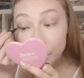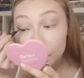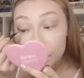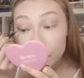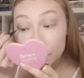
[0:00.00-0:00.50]

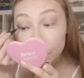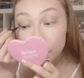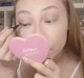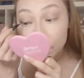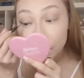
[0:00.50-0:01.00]
especially for a
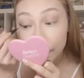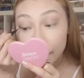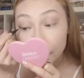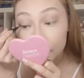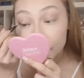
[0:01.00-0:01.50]
liquid
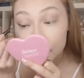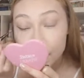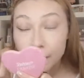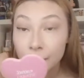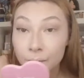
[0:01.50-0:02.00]
liner, because
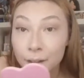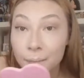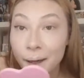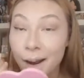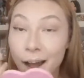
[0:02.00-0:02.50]
think
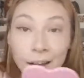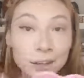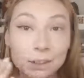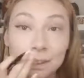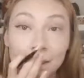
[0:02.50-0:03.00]
about it, I
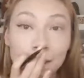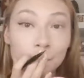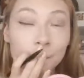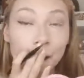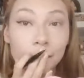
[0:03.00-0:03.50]
use
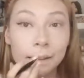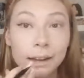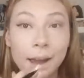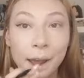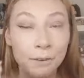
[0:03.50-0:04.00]
liquid
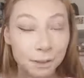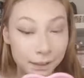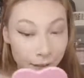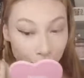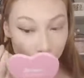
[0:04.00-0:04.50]
eyeliner every
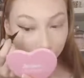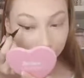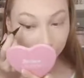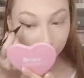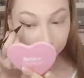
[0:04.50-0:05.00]
single day,
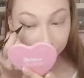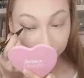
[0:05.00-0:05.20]
so